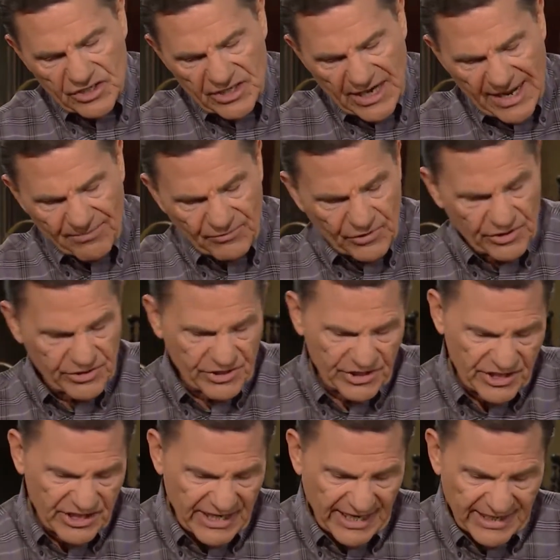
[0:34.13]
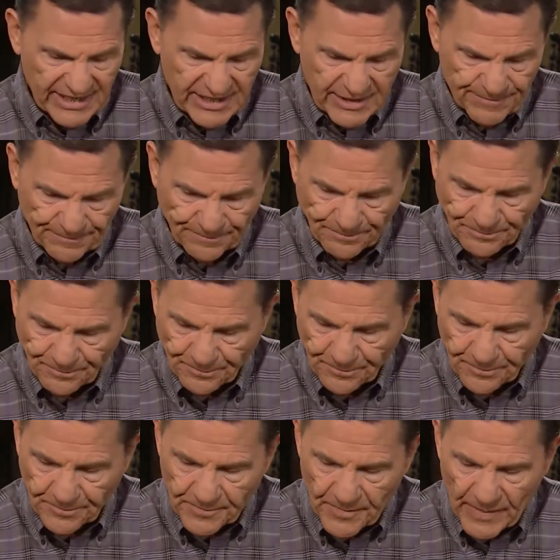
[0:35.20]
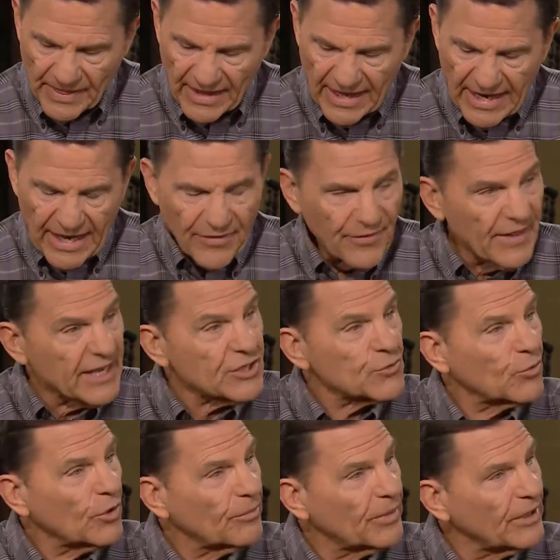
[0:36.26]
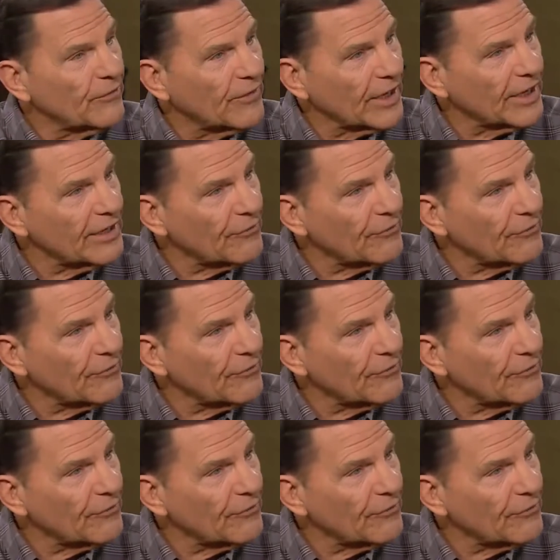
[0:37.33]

chapter 6. This will be very